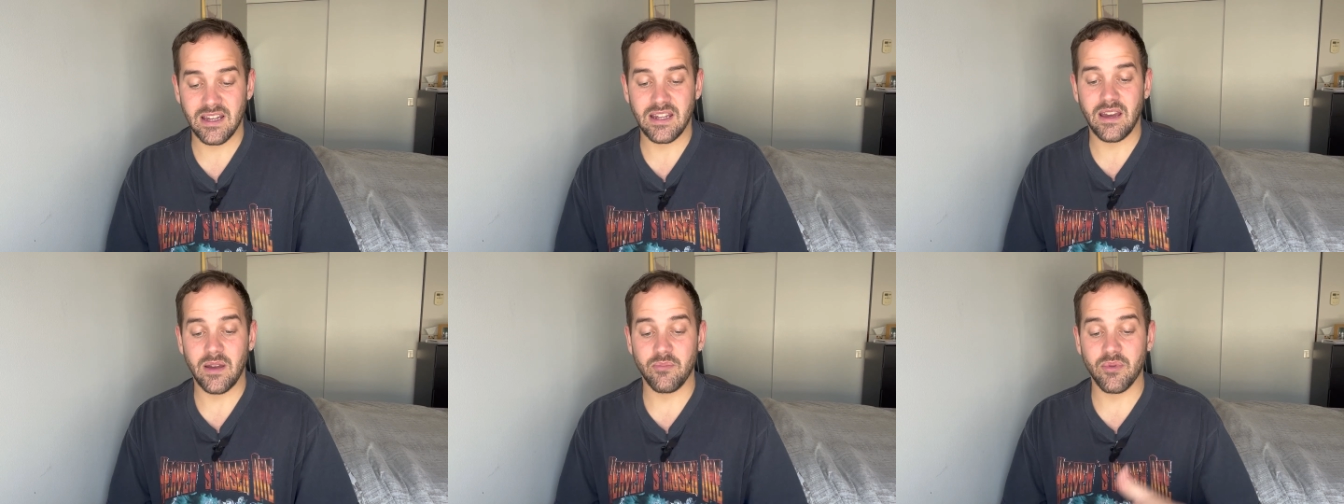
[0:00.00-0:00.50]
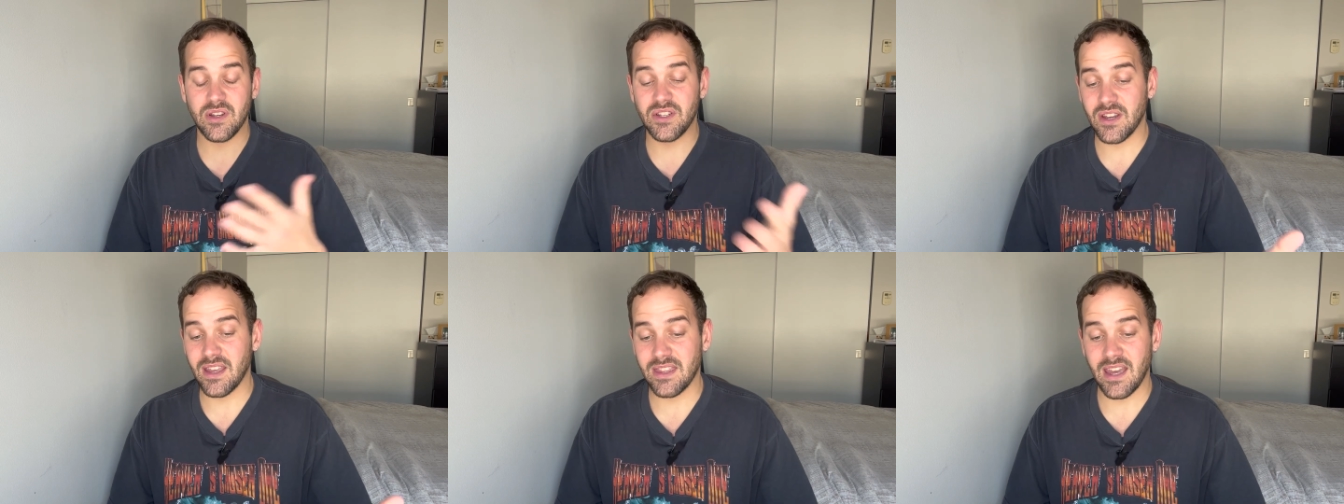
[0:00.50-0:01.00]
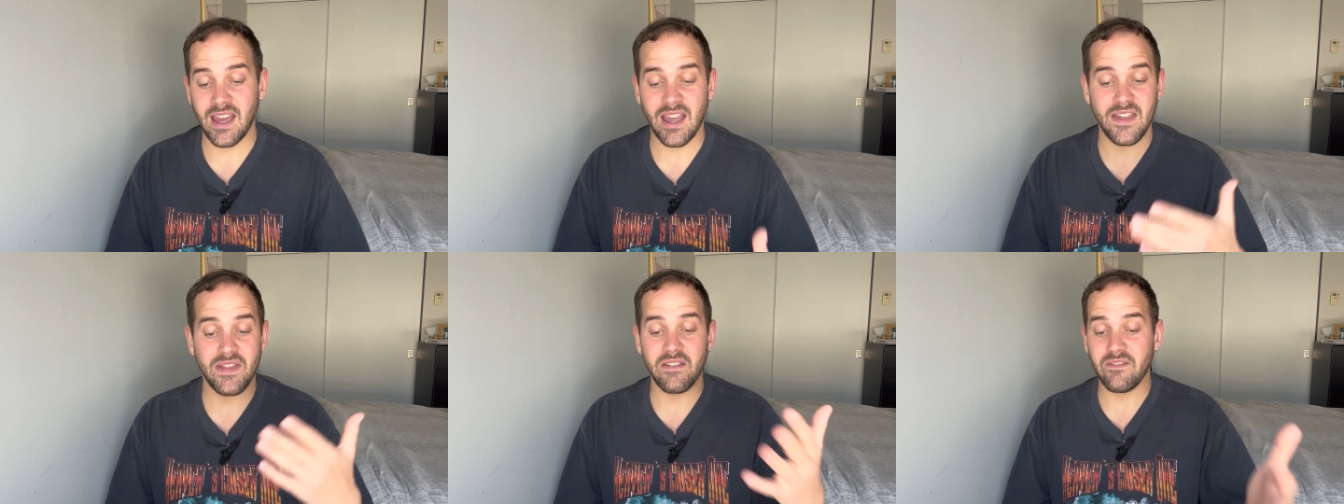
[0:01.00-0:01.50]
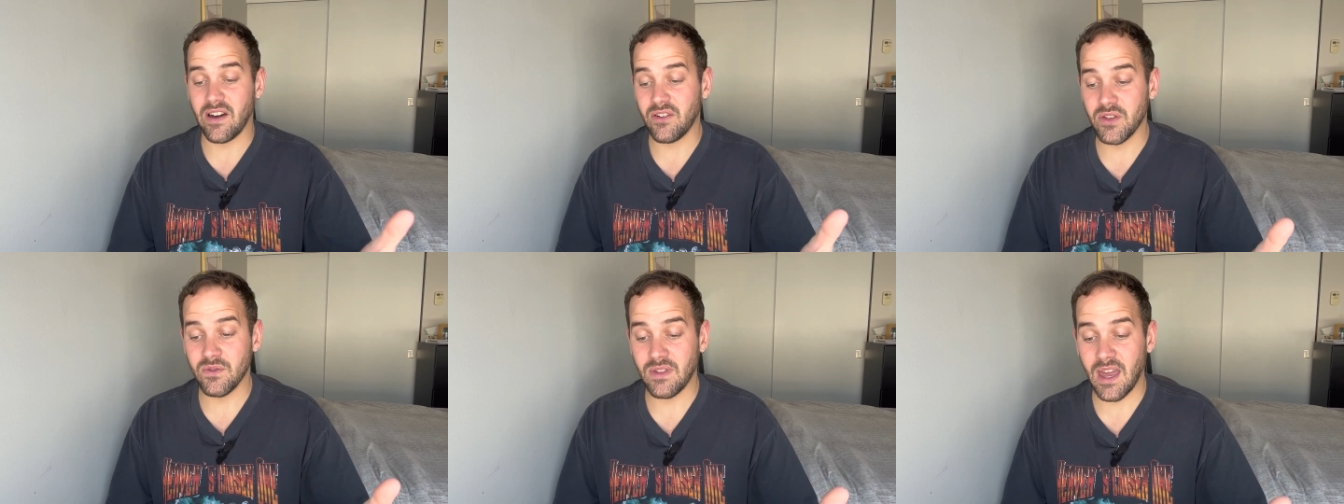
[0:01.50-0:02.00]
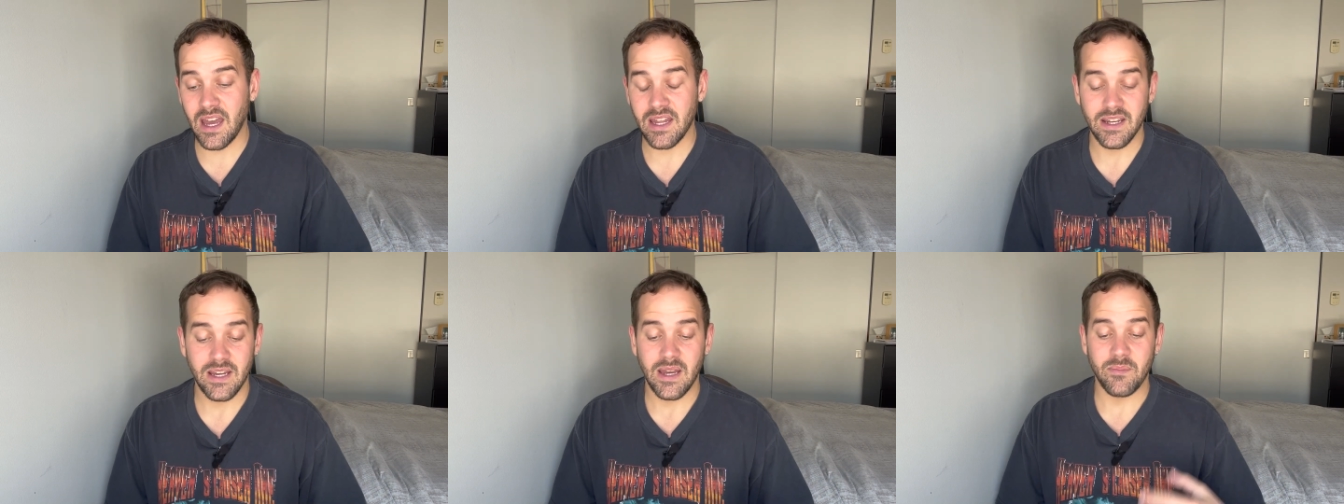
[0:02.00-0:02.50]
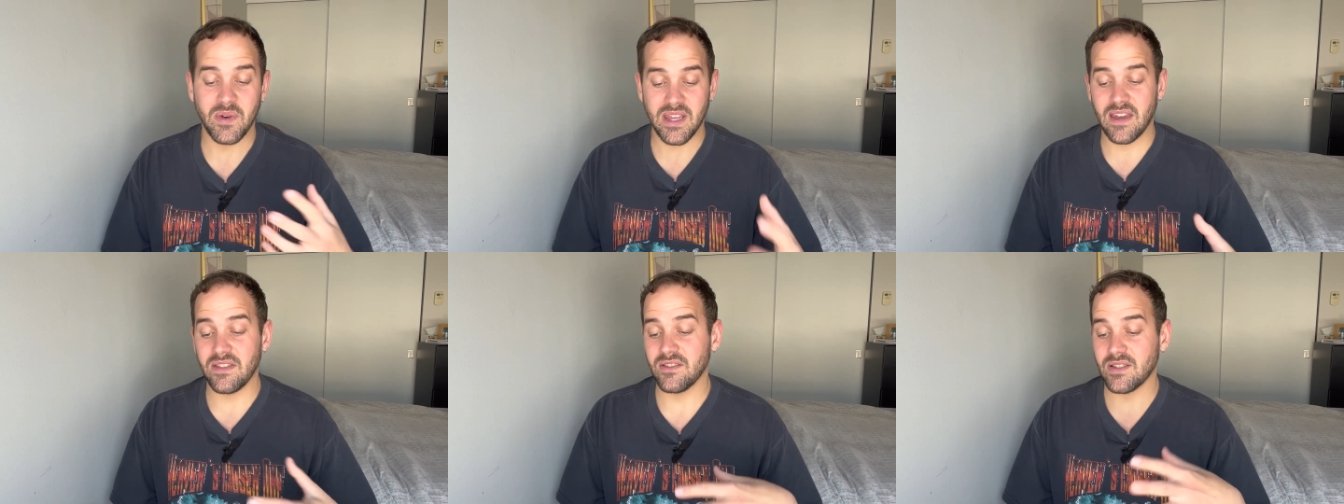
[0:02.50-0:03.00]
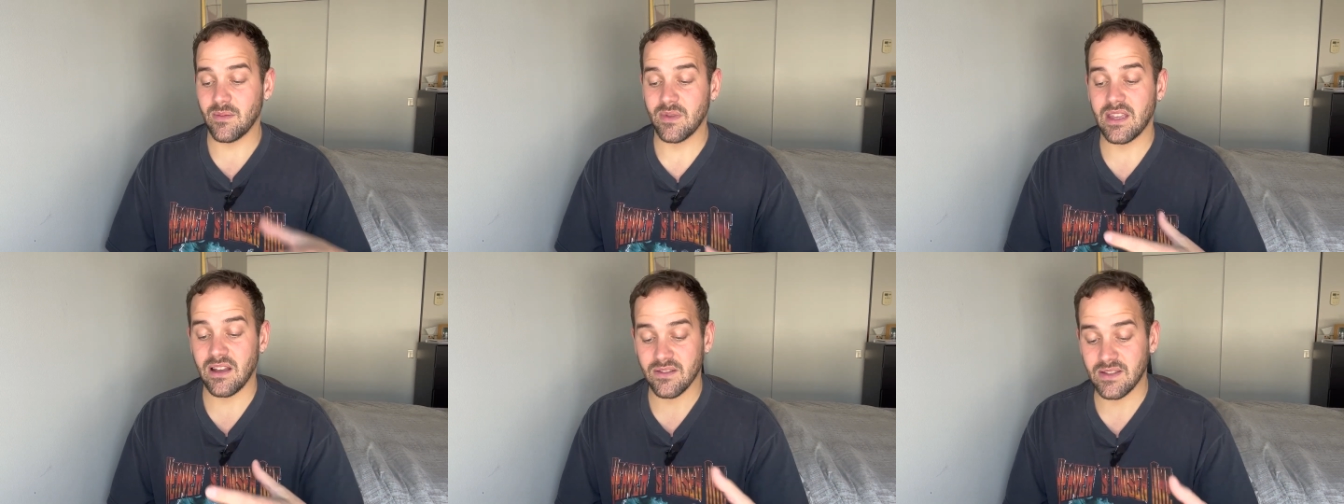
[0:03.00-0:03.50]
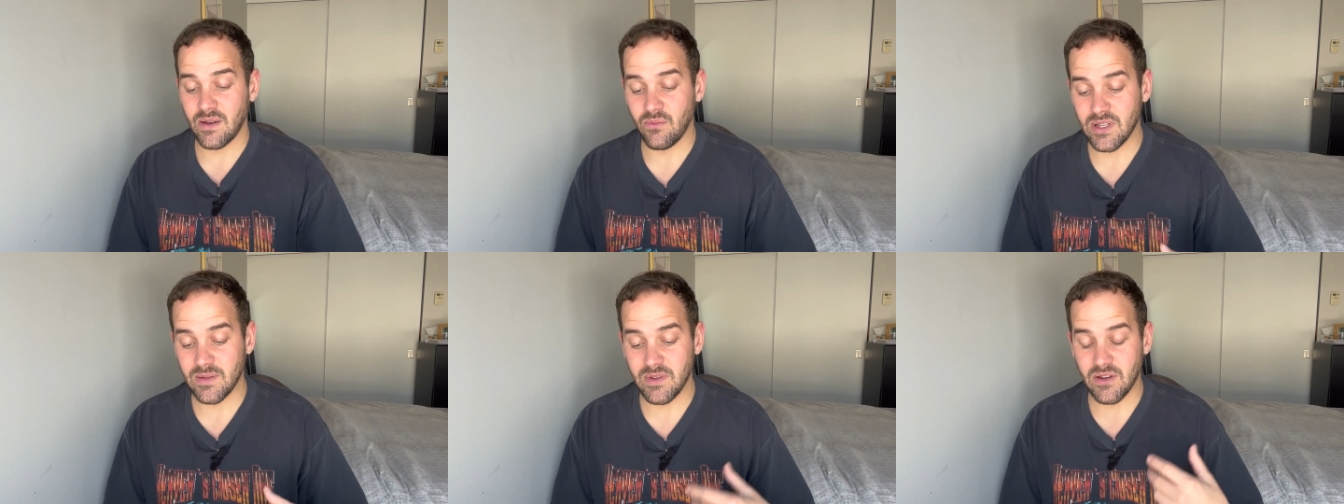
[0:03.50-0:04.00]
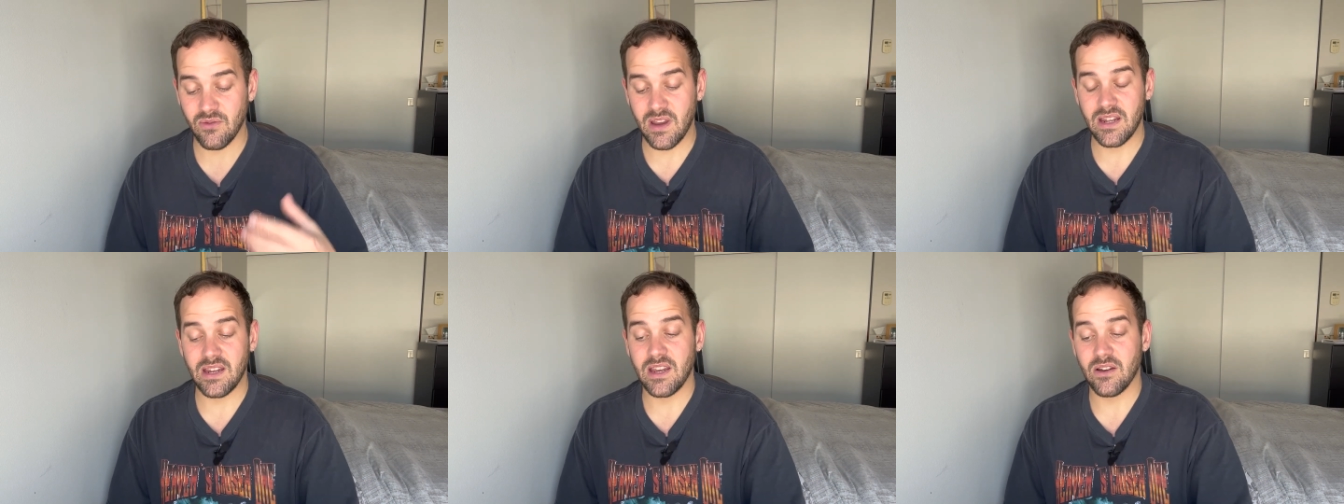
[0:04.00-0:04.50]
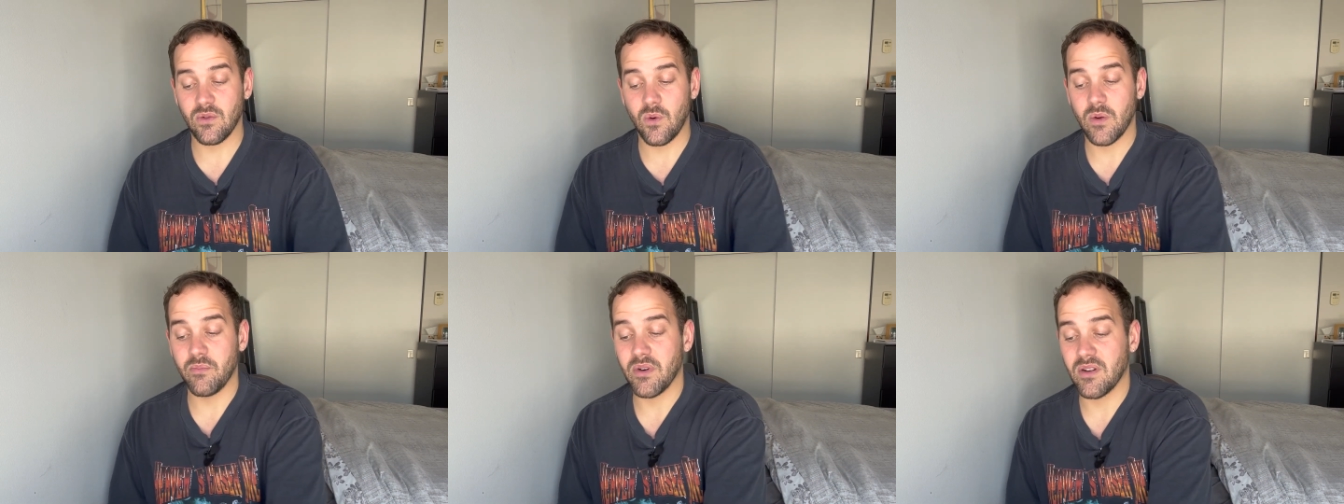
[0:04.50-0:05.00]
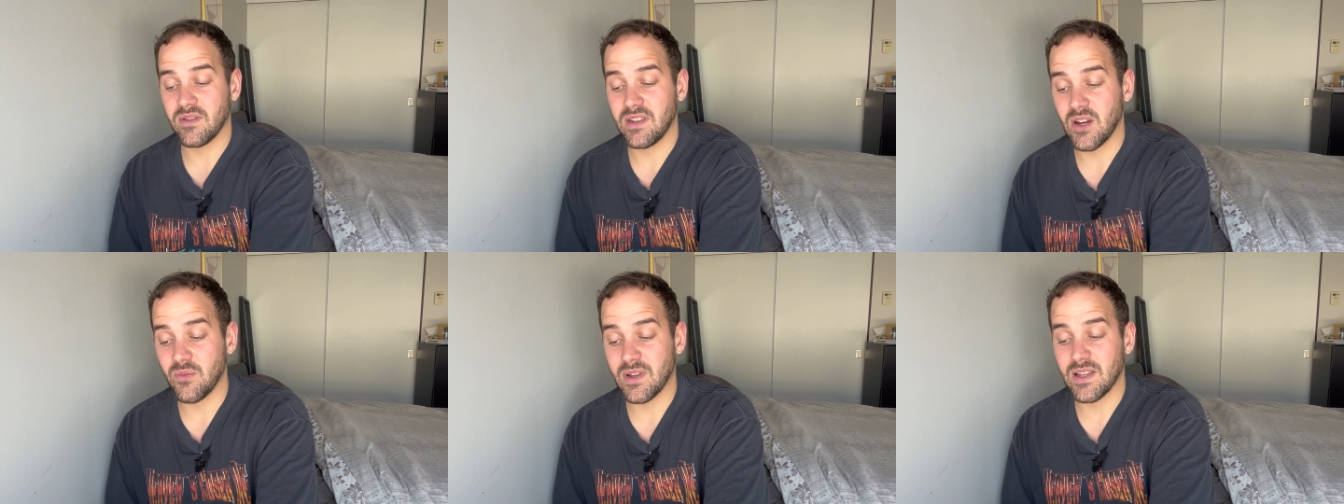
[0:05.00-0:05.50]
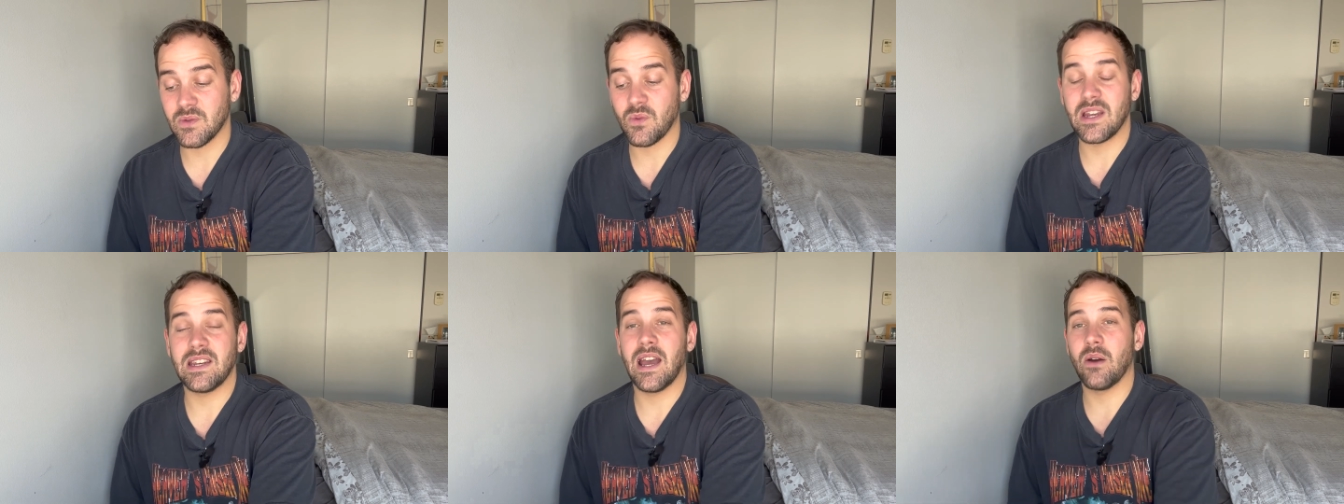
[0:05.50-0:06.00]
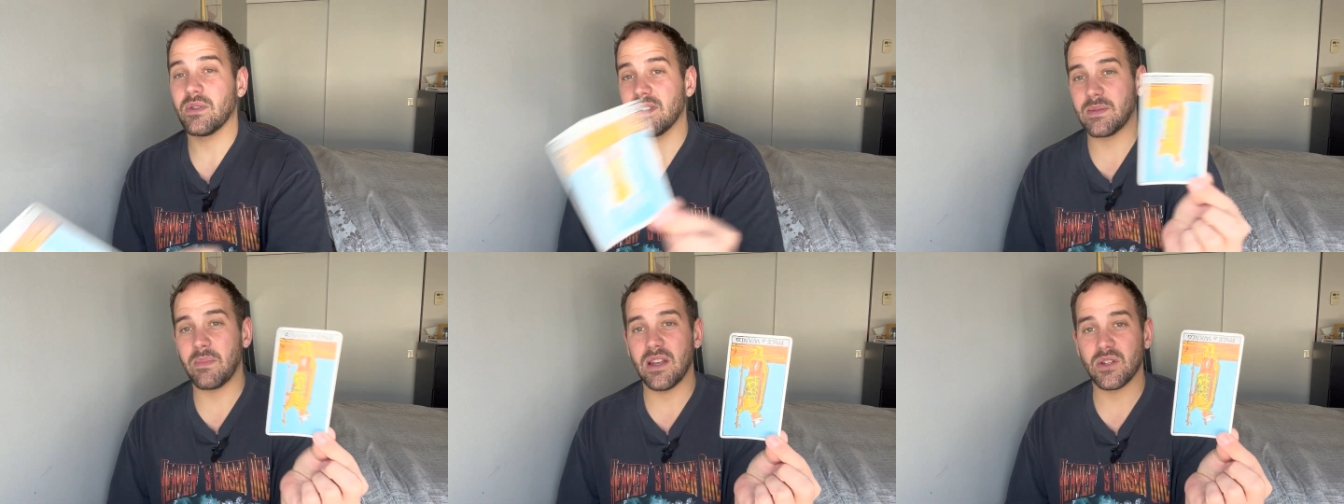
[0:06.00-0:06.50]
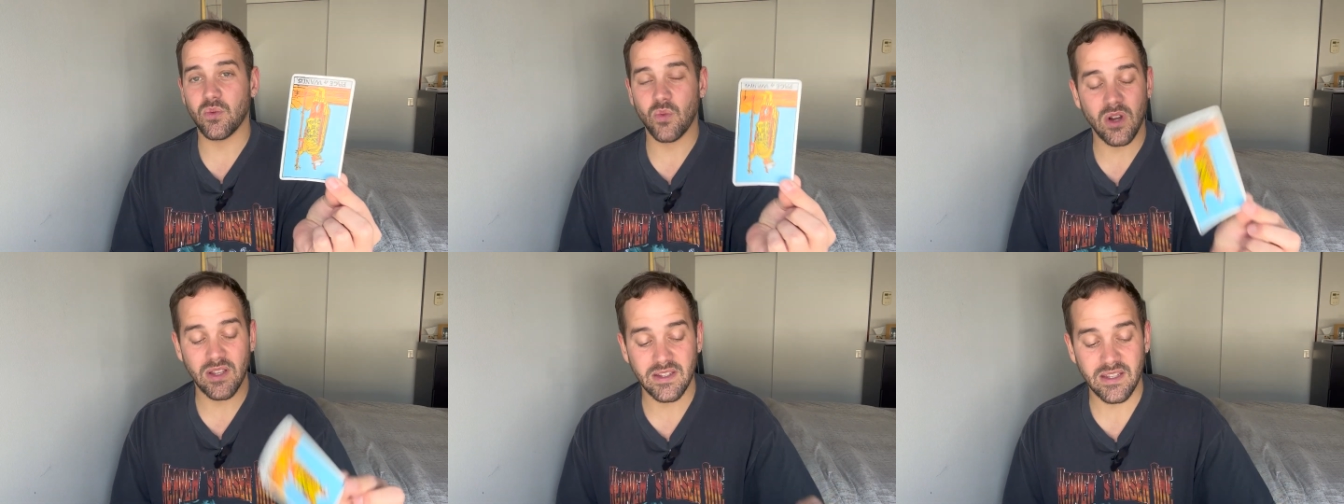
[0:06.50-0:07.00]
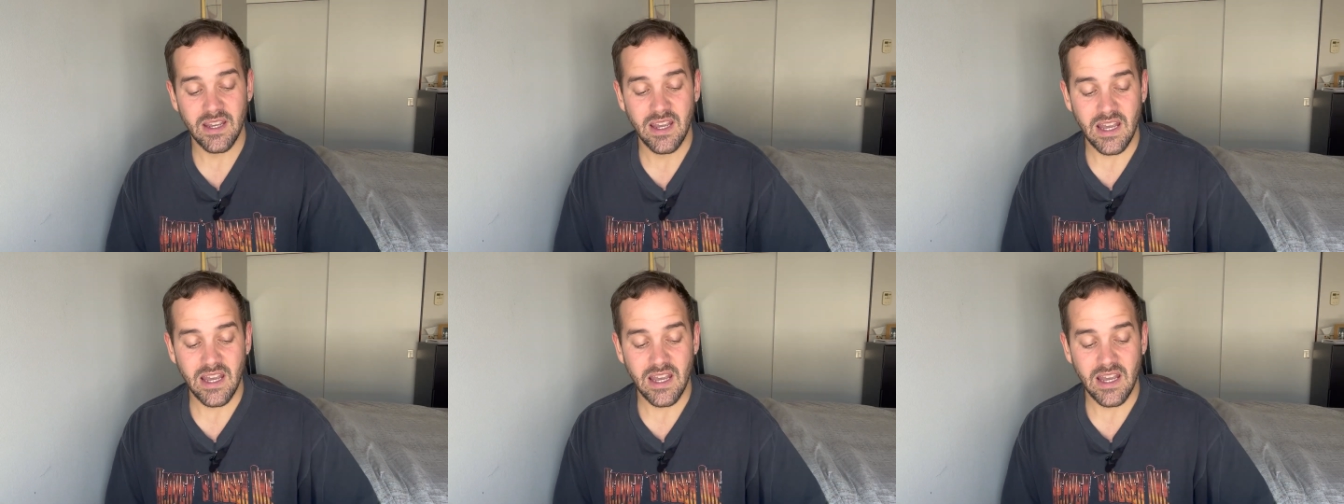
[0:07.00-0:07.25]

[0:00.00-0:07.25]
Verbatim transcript: and I appreciate that and I value that but again, there's something else that wants to be created here or birthed here because right now with this page of wands,